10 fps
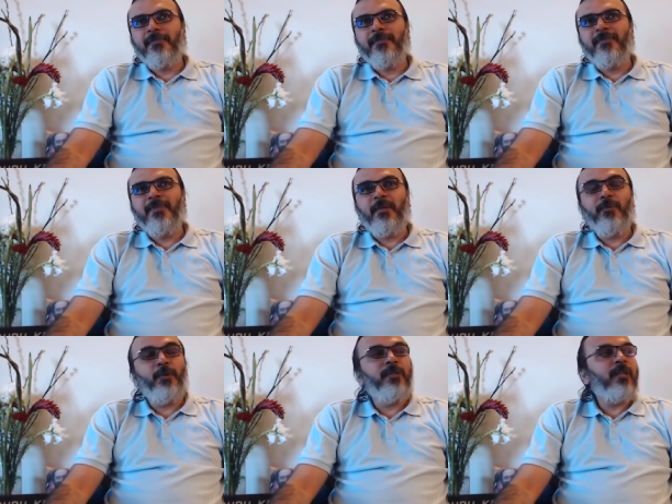If you
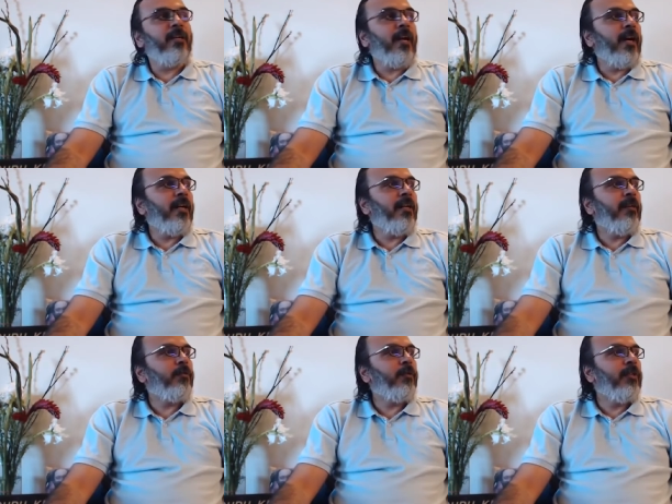decide I have
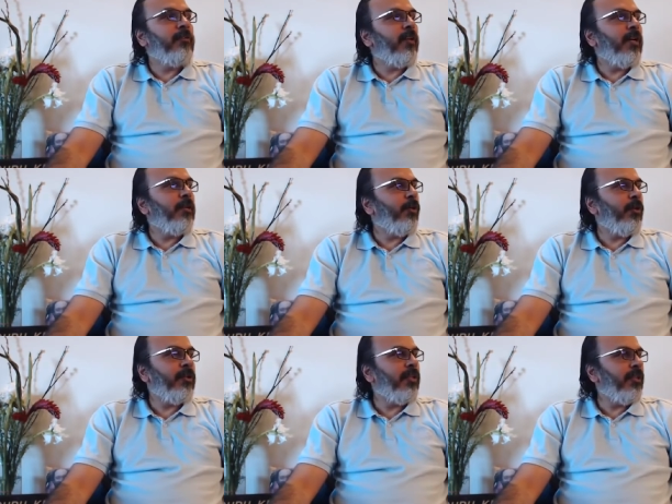to leave the I
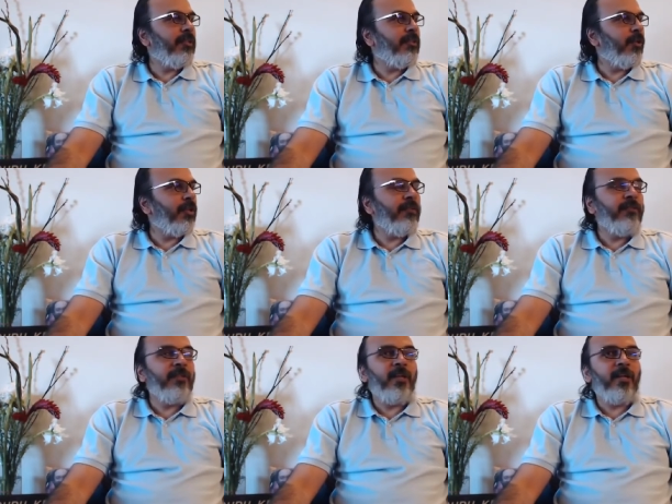thought, then it is not
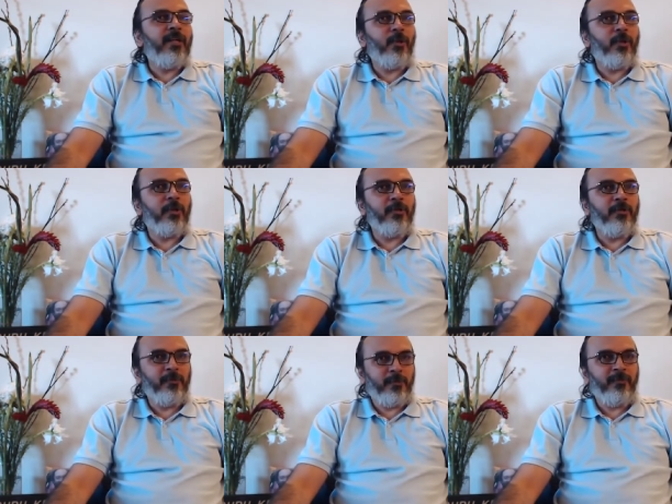leaving the I thought.
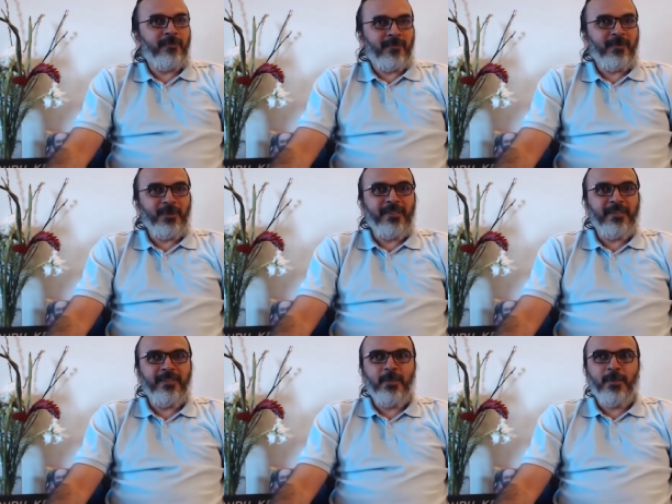You see?
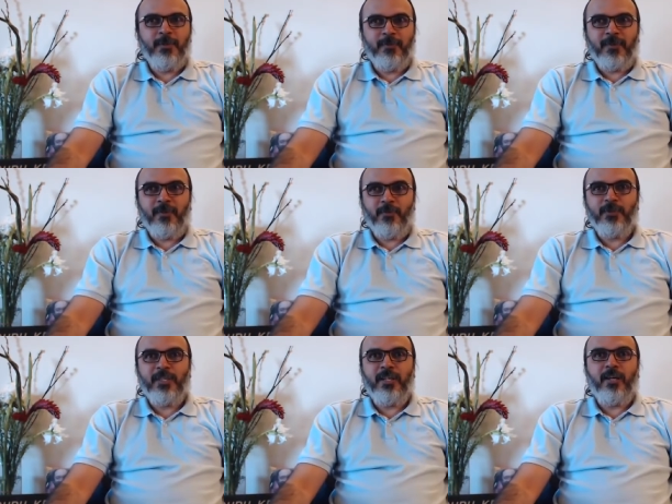If you
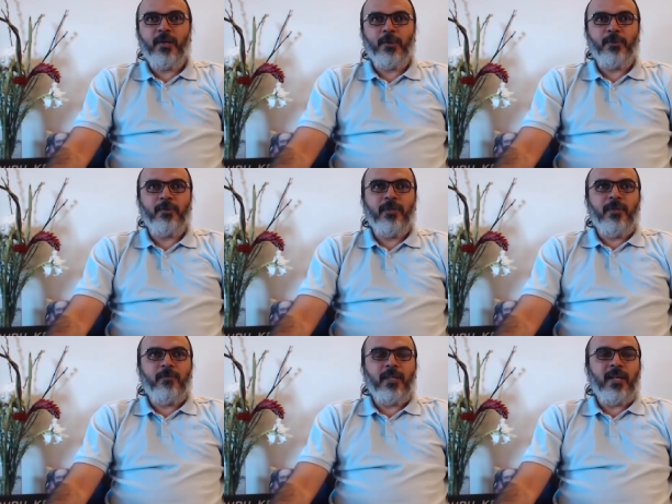say now
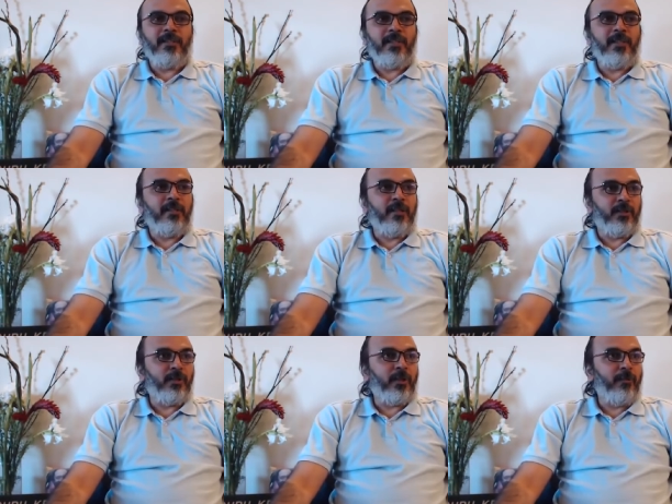that I see that the
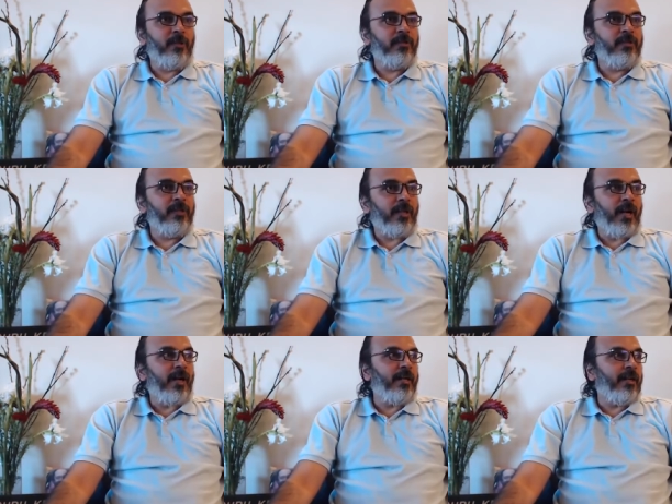trouble is that
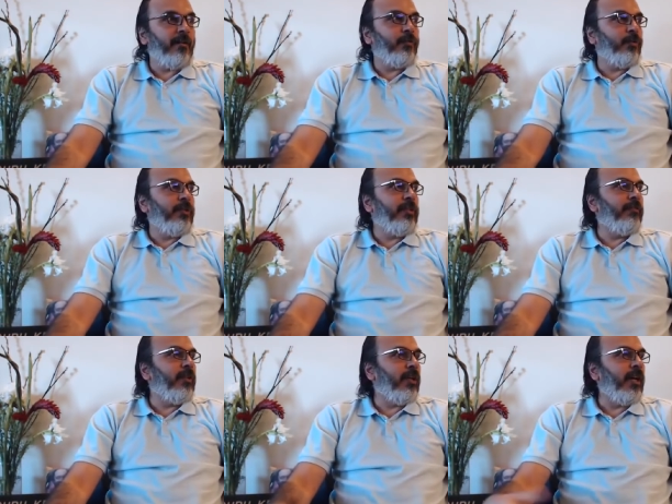I have to leave
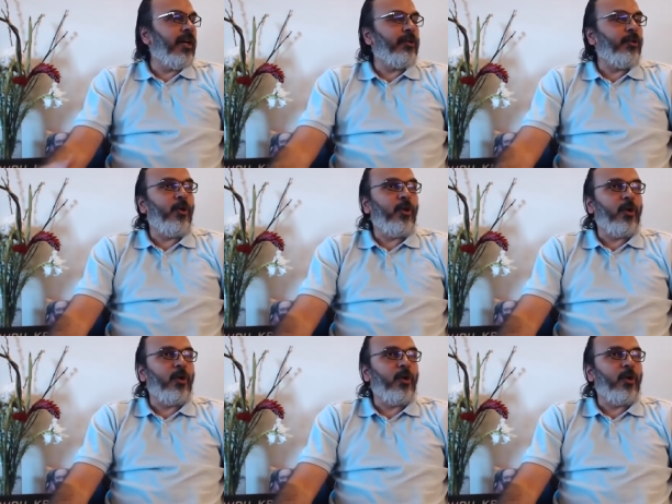the I thought,